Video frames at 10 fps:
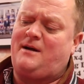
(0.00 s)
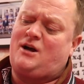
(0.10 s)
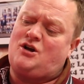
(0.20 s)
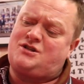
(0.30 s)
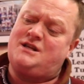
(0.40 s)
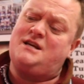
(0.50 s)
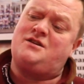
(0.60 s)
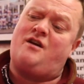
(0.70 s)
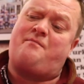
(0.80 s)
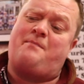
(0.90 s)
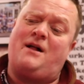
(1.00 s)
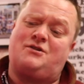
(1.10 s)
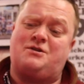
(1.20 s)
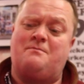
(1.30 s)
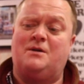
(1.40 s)
Because these are off
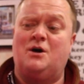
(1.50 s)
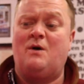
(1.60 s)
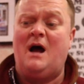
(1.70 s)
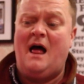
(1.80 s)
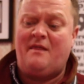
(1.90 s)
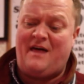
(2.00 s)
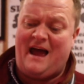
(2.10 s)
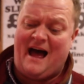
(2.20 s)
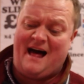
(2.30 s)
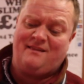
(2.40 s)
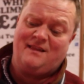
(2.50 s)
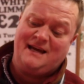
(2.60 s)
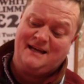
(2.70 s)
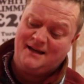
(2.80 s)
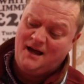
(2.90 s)
Belgian Blue, they are
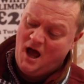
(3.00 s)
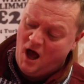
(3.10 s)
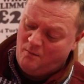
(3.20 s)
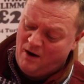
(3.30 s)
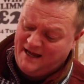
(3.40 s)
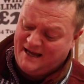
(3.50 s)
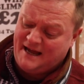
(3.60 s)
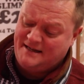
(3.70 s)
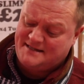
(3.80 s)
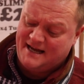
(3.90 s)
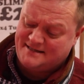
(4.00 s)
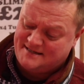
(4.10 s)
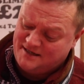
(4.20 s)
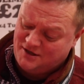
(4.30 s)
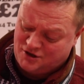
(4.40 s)
lean. And where you get your
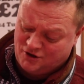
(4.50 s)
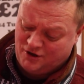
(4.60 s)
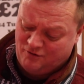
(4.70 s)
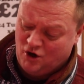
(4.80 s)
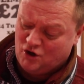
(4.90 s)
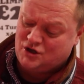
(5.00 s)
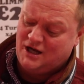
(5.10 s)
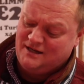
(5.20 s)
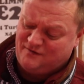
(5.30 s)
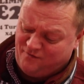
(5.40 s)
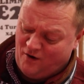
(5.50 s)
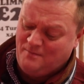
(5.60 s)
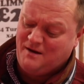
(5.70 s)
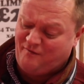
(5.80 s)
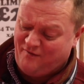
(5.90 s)
taste in your Sunday roast is
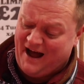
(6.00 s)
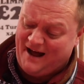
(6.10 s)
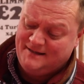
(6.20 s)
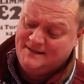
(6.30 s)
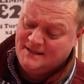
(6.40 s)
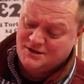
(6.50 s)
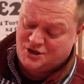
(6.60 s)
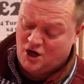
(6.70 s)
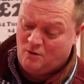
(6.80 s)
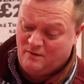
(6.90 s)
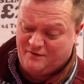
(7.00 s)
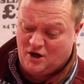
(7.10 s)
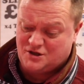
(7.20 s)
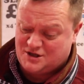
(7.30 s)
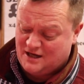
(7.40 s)
from your fat. So we've
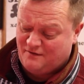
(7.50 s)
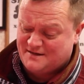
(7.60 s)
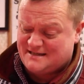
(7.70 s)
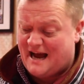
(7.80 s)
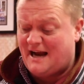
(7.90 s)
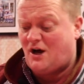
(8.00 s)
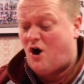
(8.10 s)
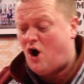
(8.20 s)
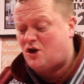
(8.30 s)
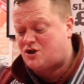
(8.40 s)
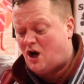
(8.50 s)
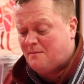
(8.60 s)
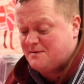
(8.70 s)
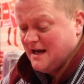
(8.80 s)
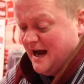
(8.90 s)
got Silverside or
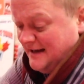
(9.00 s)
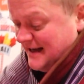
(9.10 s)
top side.